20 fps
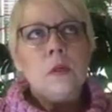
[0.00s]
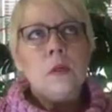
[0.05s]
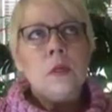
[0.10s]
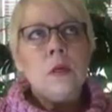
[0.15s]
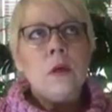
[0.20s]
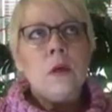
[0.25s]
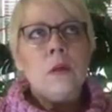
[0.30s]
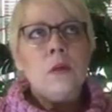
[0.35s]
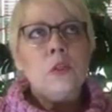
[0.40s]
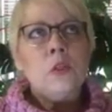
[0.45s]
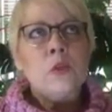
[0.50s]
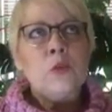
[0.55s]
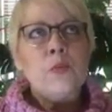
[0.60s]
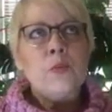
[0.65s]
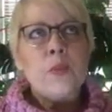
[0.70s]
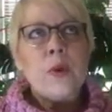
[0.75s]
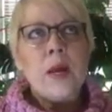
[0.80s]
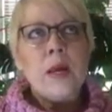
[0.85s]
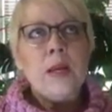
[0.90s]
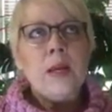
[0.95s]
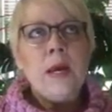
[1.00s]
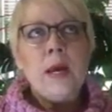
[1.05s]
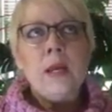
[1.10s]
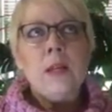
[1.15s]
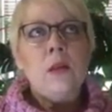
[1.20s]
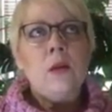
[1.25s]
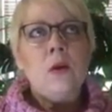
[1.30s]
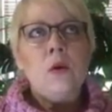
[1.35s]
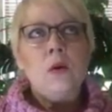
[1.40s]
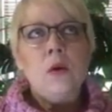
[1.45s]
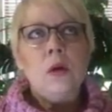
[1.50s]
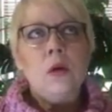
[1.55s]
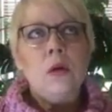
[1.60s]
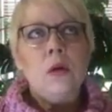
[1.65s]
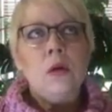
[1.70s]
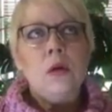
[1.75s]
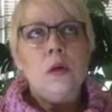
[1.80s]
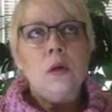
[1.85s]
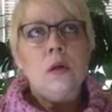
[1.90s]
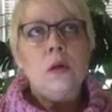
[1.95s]
we call it a sprite hat? No,
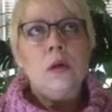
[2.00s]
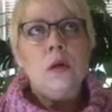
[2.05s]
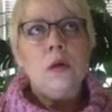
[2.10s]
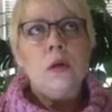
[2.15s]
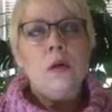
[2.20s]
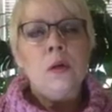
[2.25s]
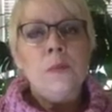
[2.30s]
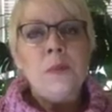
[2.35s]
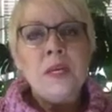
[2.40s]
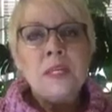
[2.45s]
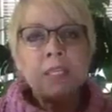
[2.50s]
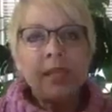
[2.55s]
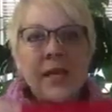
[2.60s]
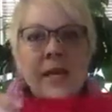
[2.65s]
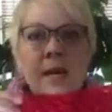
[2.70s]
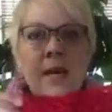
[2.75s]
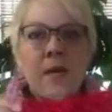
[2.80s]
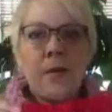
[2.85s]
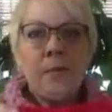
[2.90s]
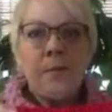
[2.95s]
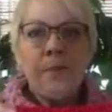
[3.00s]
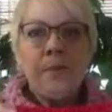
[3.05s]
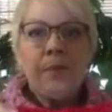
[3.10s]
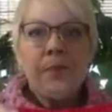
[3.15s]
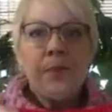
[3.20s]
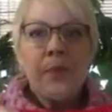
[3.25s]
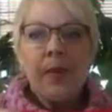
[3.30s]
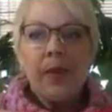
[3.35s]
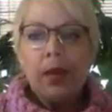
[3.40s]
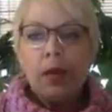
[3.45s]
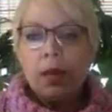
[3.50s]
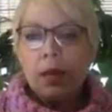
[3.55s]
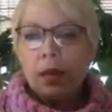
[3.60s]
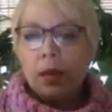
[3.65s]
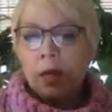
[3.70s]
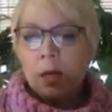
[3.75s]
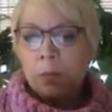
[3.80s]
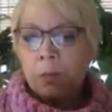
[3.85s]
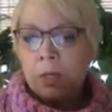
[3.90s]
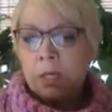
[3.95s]
a pixie hat.
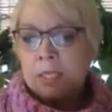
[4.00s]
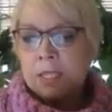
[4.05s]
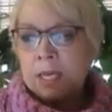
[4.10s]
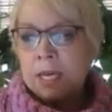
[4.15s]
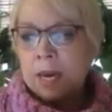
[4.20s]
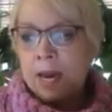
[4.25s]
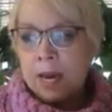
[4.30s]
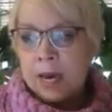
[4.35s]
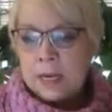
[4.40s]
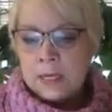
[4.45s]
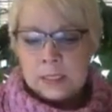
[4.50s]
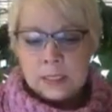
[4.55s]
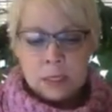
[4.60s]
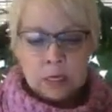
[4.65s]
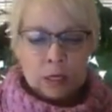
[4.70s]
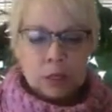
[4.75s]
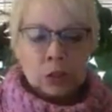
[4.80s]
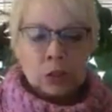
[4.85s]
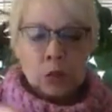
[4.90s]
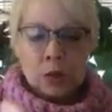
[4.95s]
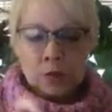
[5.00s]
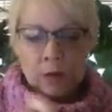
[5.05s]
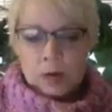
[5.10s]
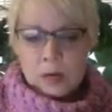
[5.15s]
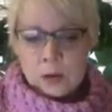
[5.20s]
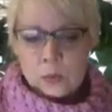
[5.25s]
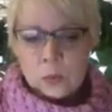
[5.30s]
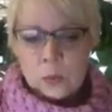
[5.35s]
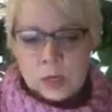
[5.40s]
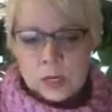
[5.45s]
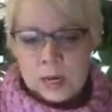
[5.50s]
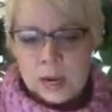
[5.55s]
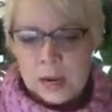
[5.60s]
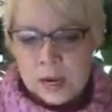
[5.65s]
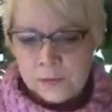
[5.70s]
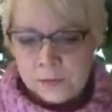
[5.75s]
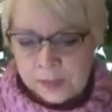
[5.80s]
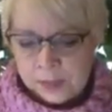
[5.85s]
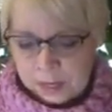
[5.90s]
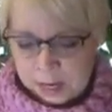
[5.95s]
A pixie hat. So I've got one
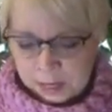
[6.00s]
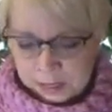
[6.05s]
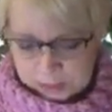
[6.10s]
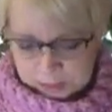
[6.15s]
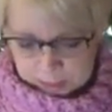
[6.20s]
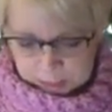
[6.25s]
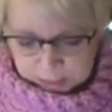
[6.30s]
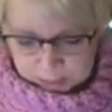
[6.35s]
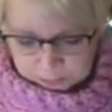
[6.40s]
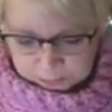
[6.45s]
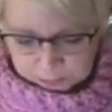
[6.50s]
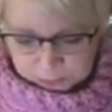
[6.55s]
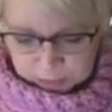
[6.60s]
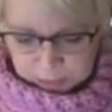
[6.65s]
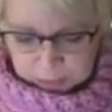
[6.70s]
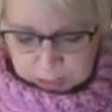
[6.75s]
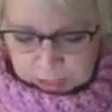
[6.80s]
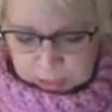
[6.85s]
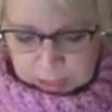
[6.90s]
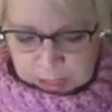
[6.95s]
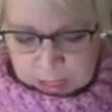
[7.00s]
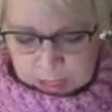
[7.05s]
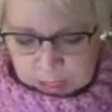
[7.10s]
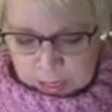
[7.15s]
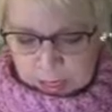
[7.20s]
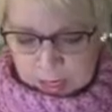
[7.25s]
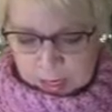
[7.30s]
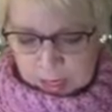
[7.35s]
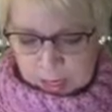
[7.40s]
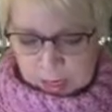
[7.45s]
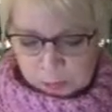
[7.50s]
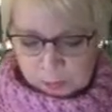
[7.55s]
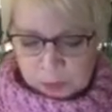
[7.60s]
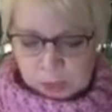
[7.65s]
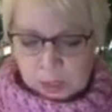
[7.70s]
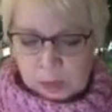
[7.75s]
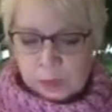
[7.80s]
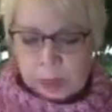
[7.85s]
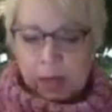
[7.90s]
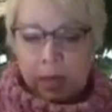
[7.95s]
half of that done. And then I'm
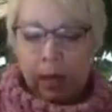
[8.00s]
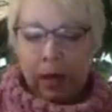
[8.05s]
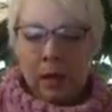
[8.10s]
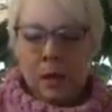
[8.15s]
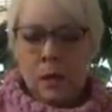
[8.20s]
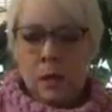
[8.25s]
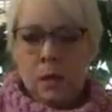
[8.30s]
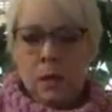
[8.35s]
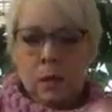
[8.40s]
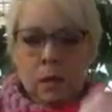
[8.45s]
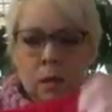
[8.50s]
going to make